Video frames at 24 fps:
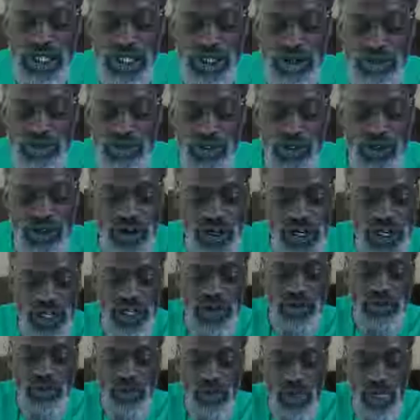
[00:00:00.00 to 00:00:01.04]
in the morning.
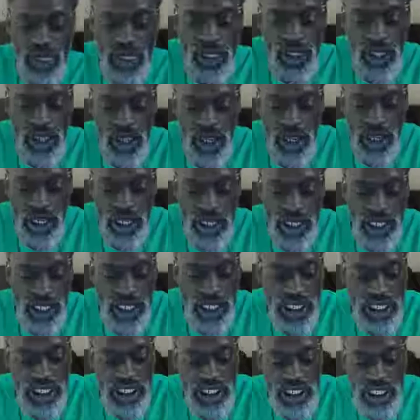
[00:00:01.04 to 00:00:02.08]

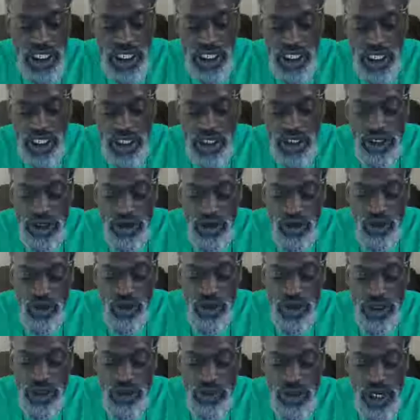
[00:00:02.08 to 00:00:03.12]
DT
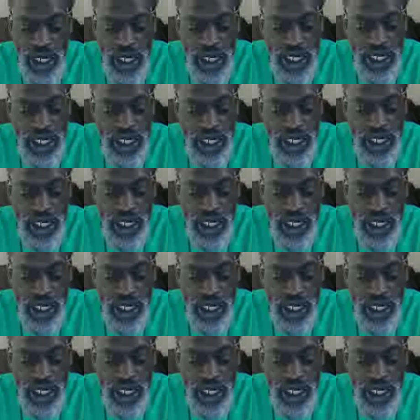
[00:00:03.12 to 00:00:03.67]
Ujamaa